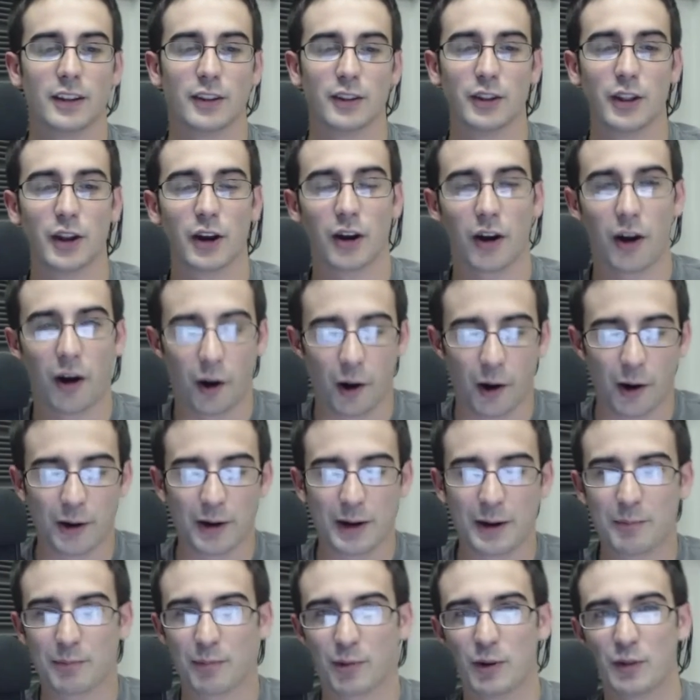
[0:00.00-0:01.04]
There are
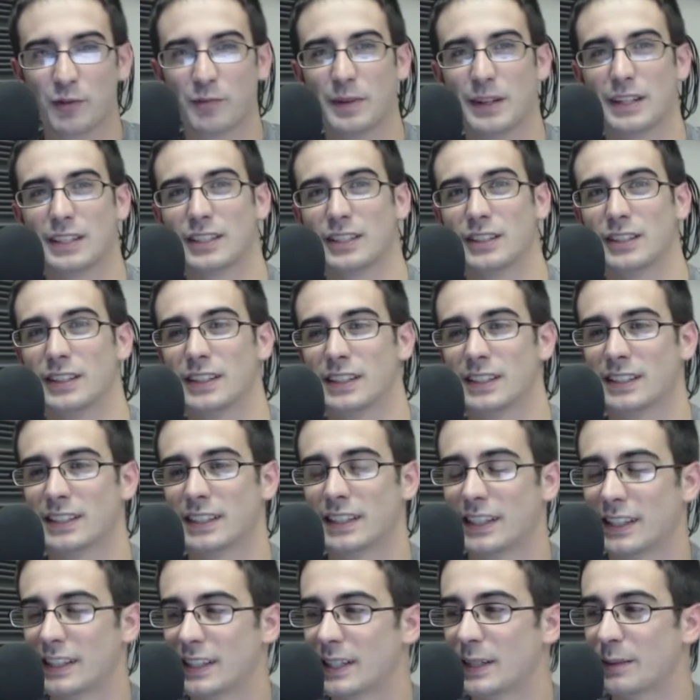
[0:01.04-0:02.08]
improvements to this
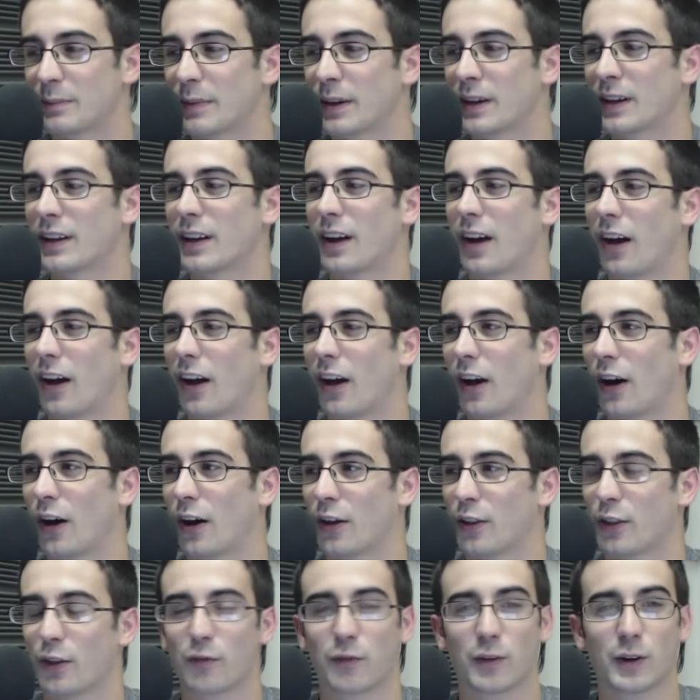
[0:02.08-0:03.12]
team.
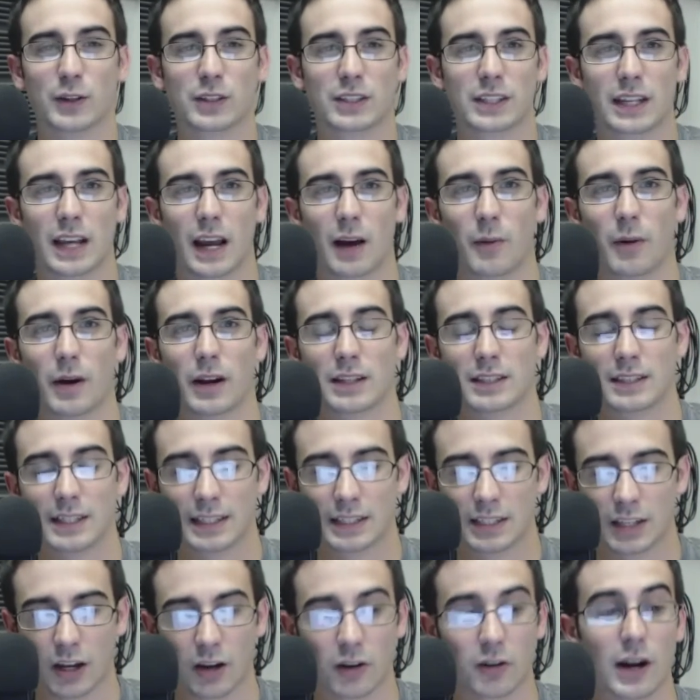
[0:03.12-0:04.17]
The first thing I want to say
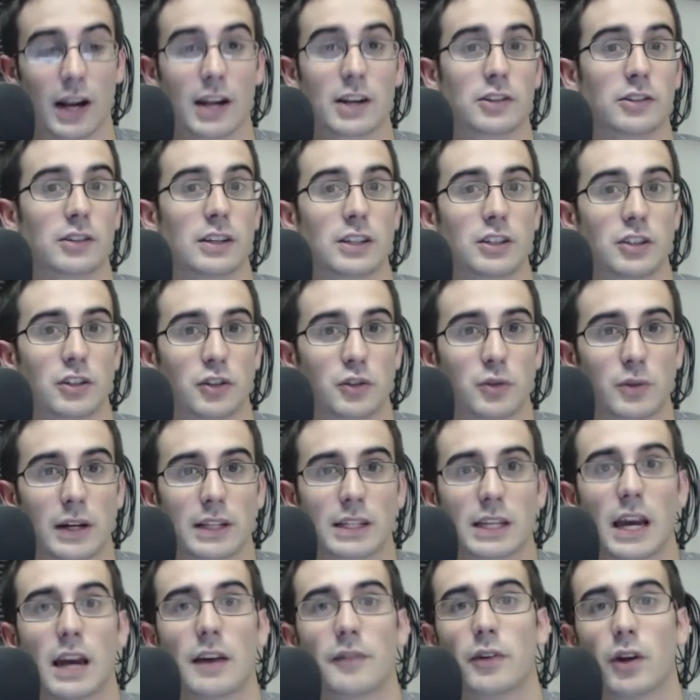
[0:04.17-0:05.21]
is congratulations. You
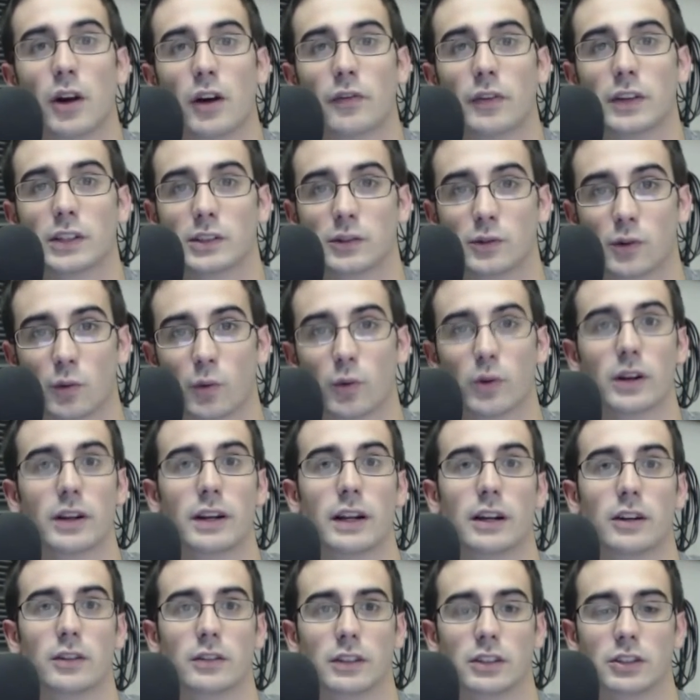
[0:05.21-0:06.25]
guys have an offensive
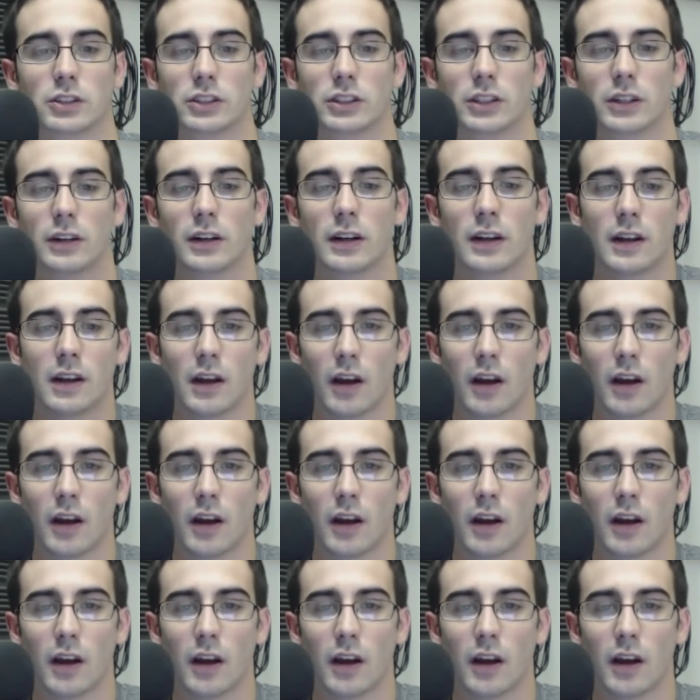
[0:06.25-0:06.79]
coordinator this year.